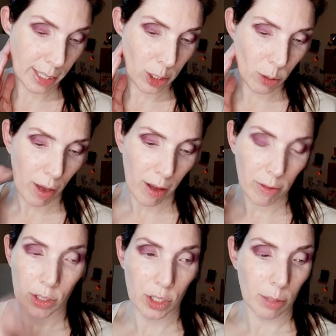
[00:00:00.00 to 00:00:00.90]
I do
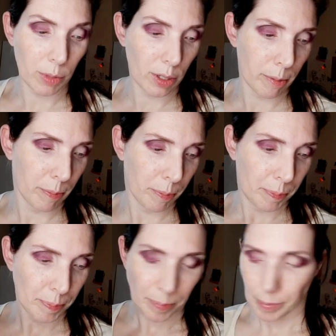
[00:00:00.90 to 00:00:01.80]
have a shimmer
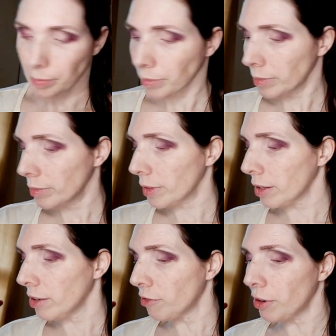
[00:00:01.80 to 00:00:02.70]

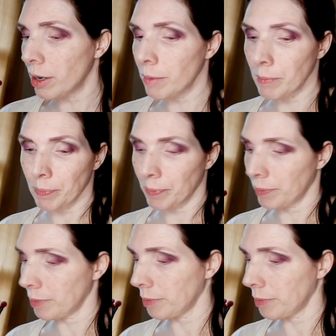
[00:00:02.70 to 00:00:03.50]
from.